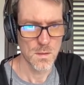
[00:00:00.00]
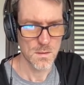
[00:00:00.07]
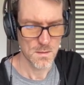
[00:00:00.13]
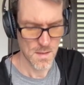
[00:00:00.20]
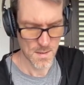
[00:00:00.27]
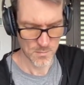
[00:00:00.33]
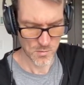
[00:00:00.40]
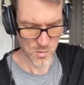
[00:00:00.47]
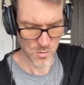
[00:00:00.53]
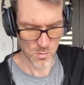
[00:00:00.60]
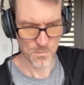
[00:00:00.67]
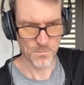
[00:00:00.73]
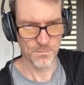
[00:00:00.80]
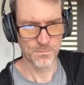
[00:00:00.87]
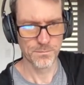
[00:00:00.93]
Yep, cool.
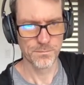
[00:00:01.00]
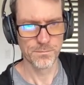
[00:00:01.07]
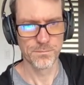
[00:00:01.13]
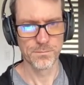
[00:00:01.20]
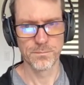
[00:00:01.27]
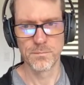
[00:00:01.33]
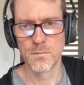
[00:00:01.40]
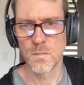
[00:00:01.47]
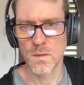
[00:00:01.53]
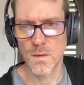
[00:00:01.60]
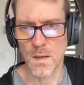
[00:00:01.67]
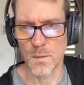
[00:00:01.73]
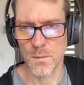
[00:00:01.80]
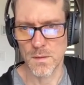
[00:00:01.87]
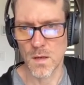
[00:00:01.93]

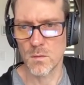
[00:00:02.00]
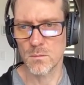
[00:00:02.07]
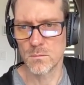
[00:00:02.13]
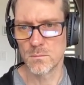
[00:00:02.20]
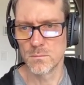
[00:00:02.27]
There we go.